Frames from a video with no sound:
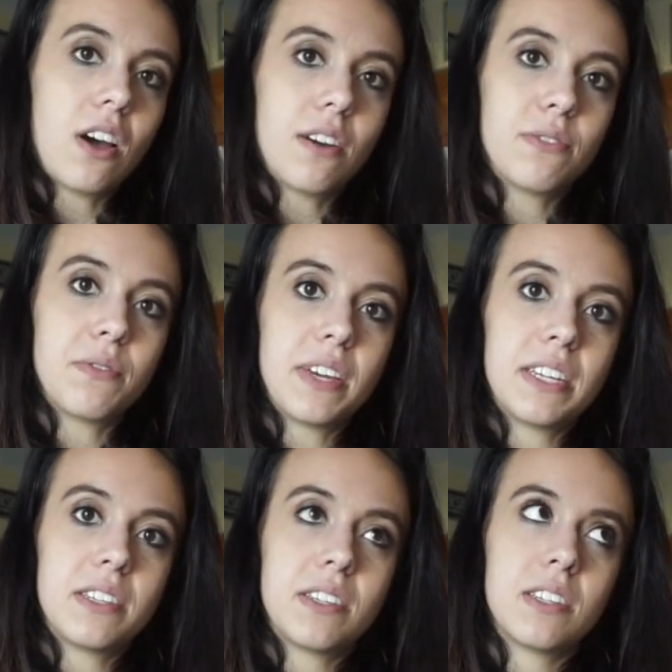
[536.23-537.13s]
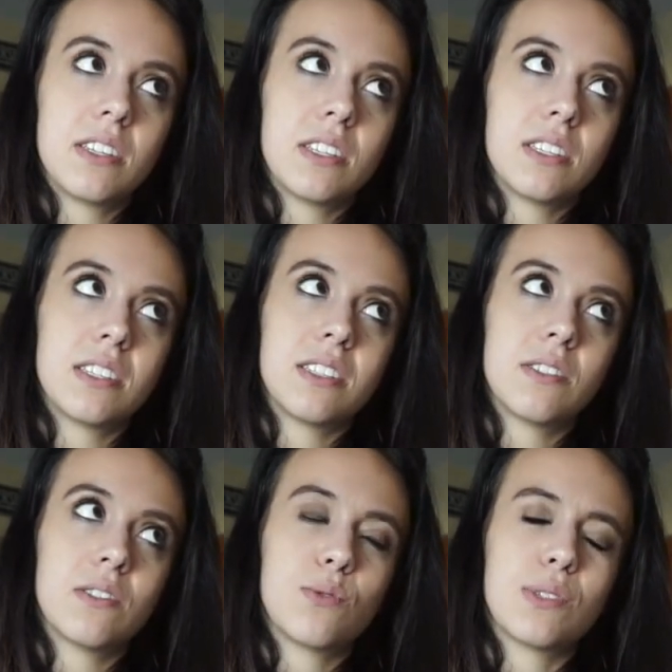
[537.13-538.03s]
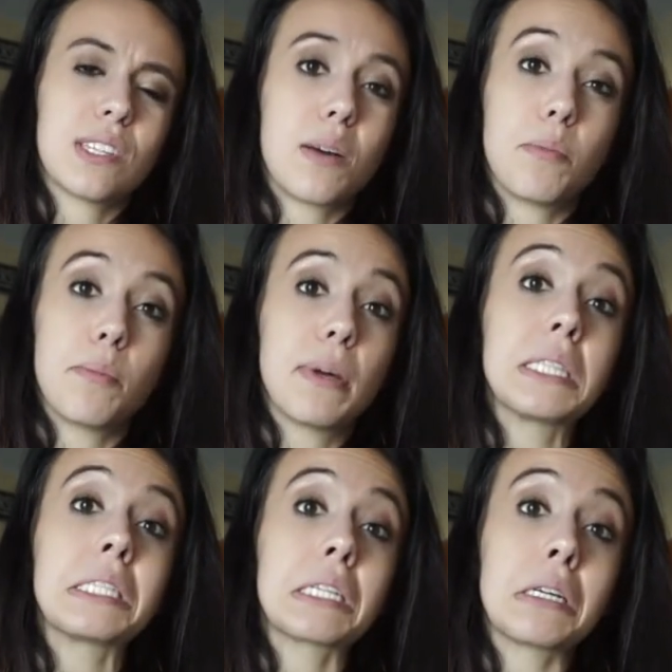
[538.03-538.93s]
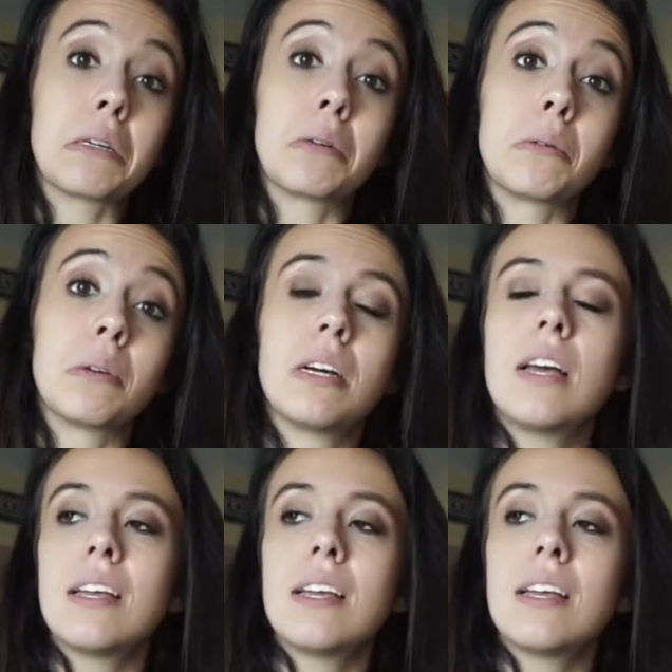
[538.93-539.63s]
off of it, which was a couple months ago.